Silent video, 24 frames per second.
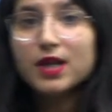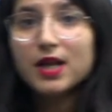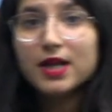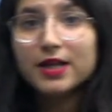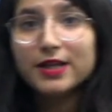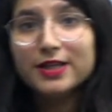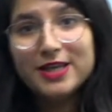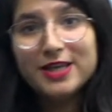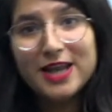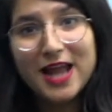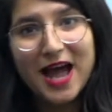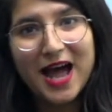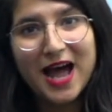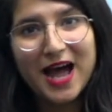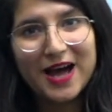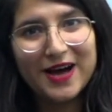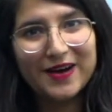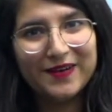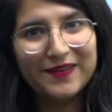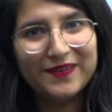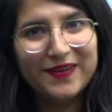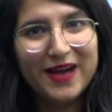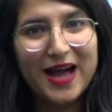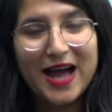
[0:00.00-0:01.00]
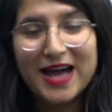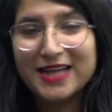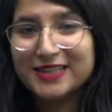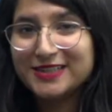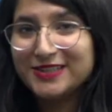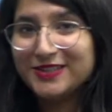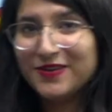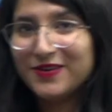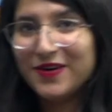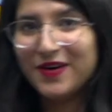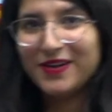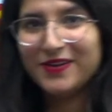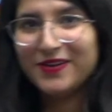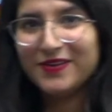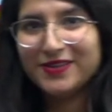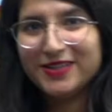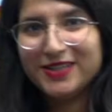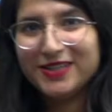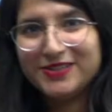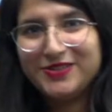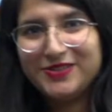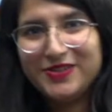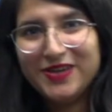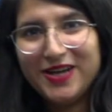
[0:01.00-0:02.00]
Now, as you all know the
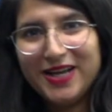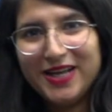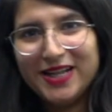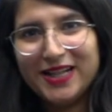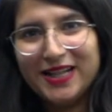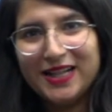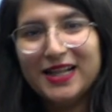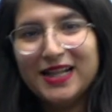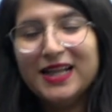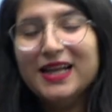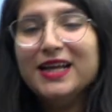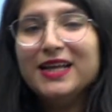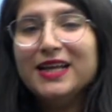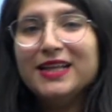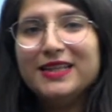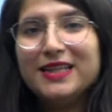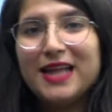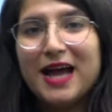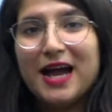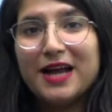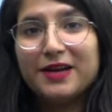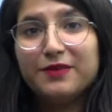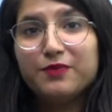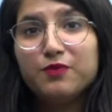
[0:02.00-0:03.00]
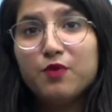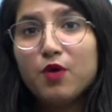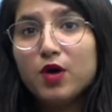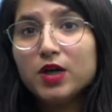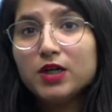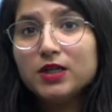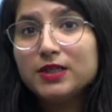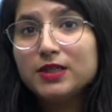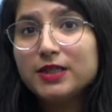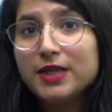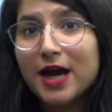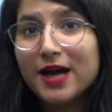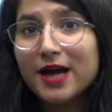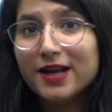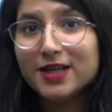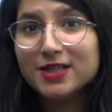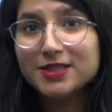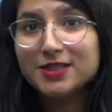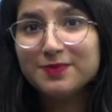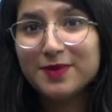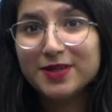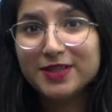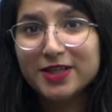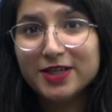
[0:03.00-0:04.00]
drill, that what
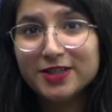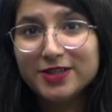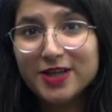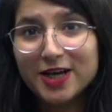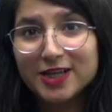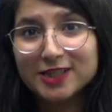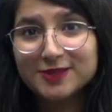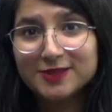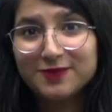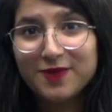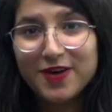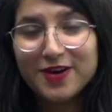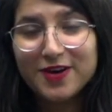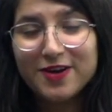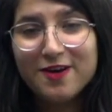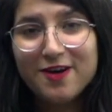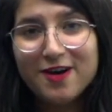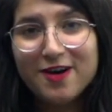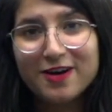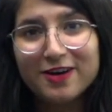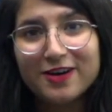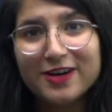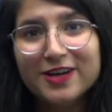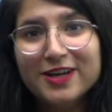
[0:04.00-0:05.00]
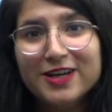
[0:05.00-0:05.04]
Kiara's mother does for her.